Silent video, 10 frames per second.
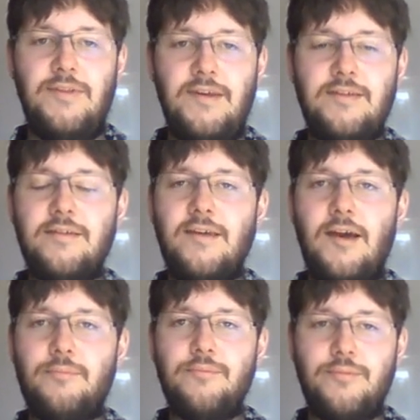This has
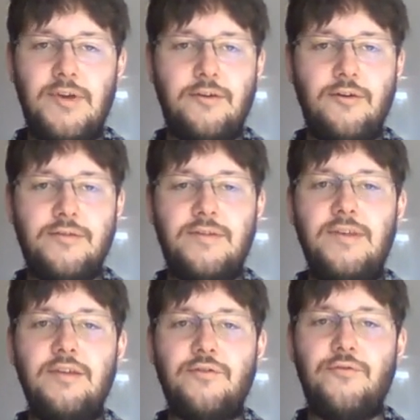happened because
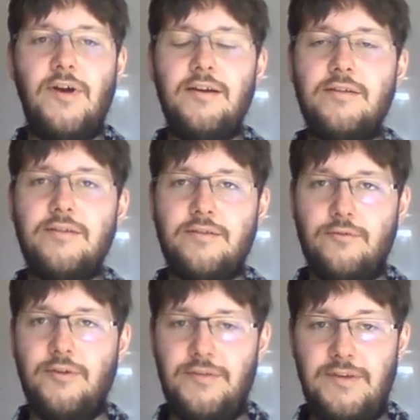these files,
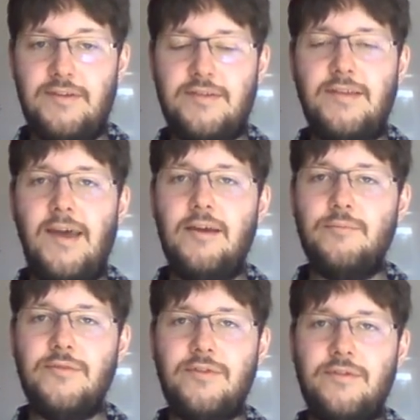or these
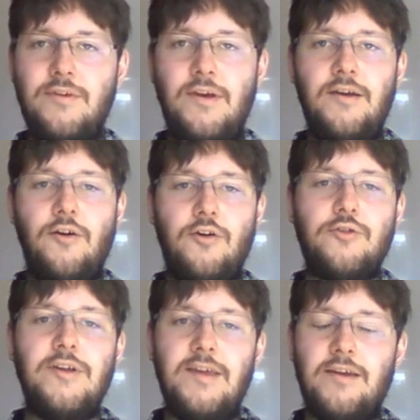names,
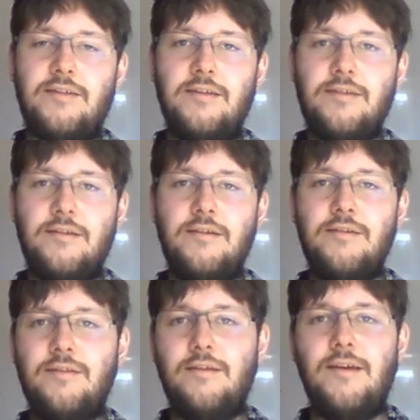already
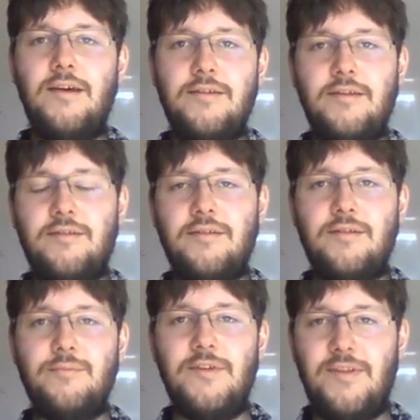existed, and the
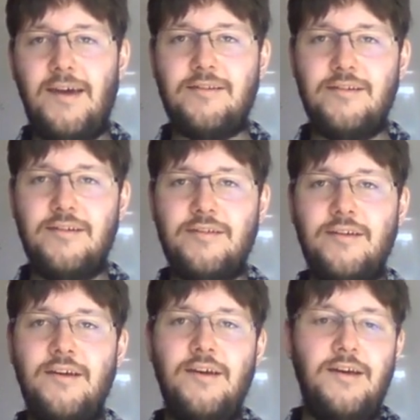system detected it
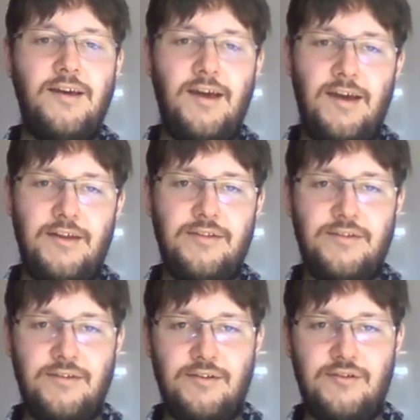
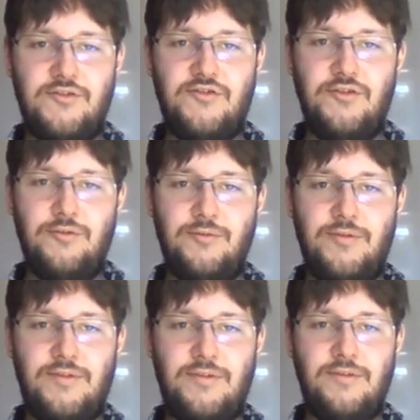and
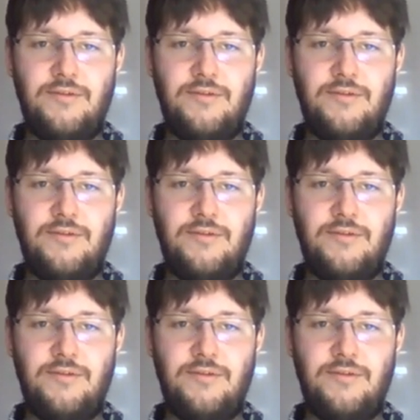chose